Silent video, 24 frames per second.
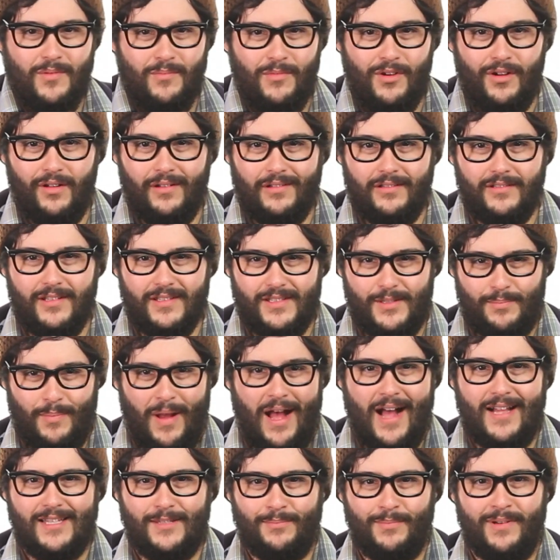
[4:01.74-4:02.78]
Bowl
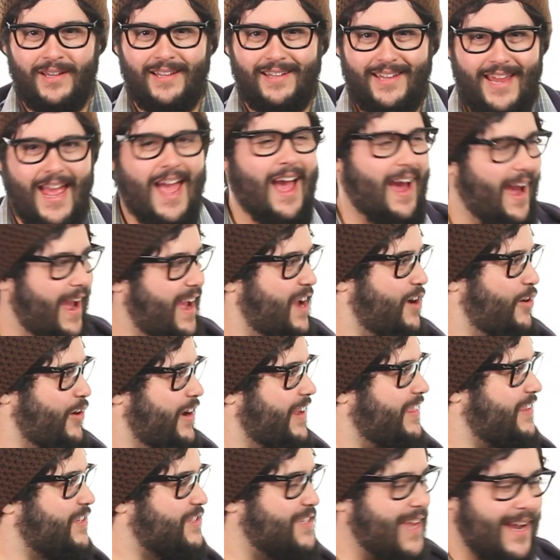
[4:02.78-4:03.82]
spots, but yeah, I
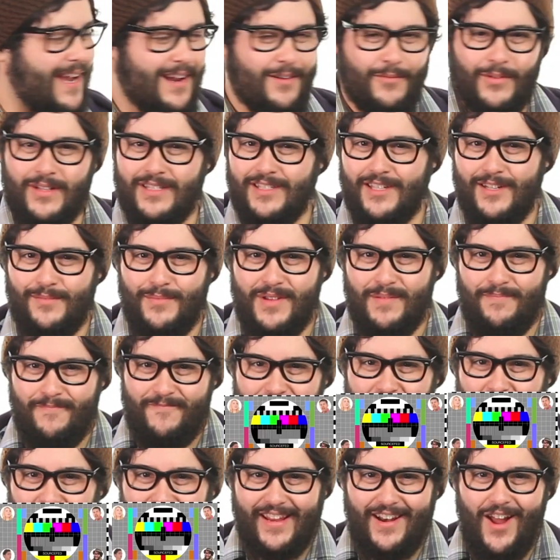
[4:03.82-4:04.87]
agree. The second one's gonna be
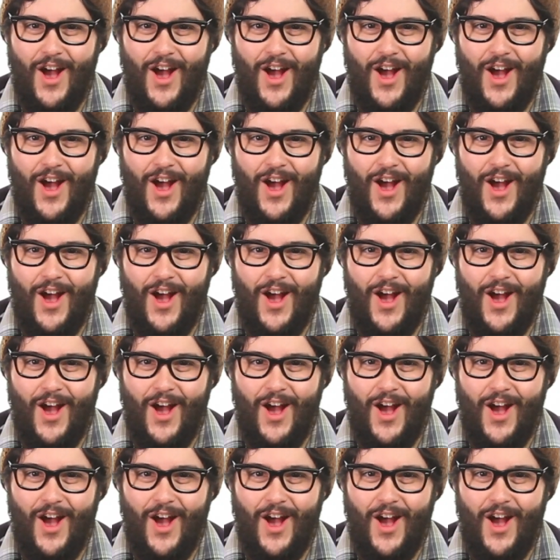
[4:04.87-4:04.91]
f***ing